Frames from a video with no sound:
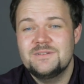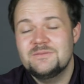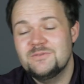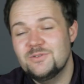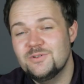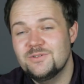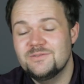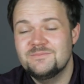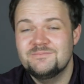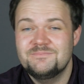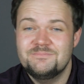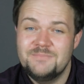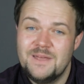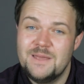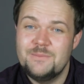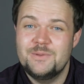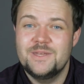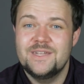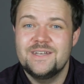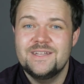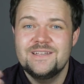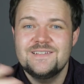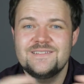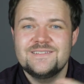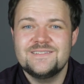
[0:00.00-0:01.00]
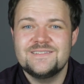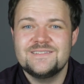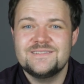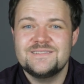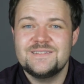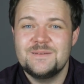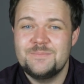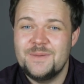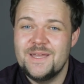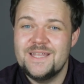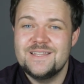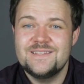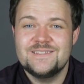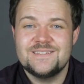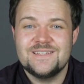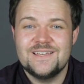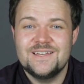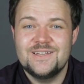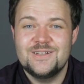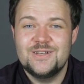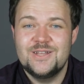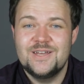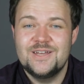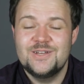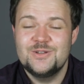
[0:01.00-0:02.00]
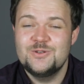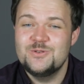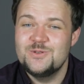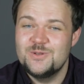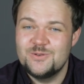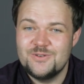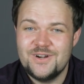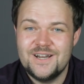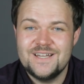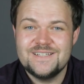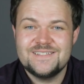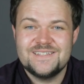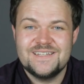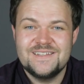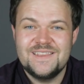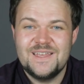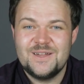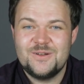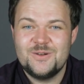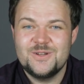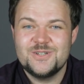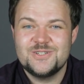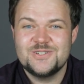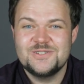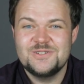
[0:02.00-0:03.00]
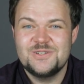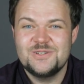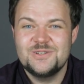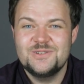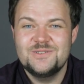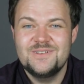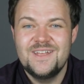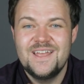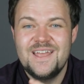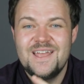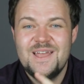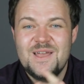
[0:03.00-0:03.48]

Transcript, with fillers: or maybe it is, depends on uh, who you're asking that question to.